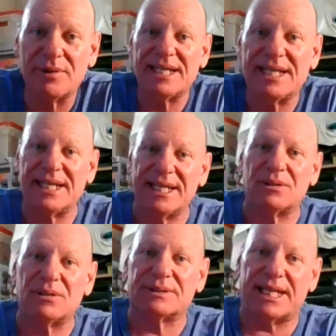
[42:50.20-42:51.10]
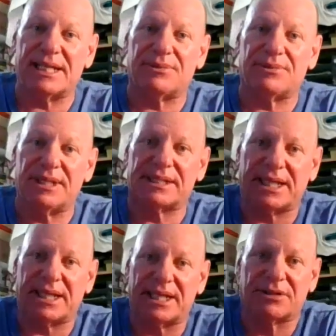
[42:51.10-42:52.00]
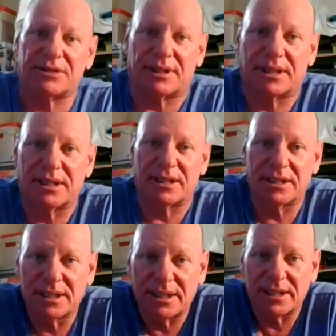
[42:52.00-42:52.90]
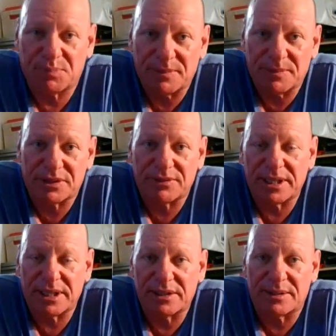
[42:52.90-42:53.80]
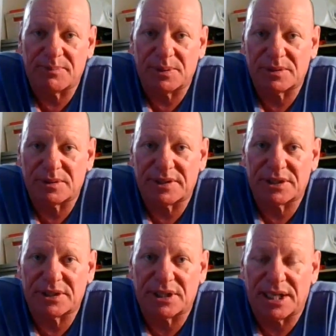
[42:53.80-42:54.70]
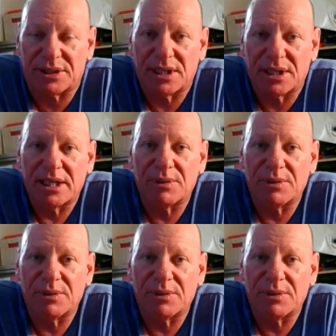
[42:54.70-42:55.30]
The only legal tender in this country is promissory notes and bills of exchange.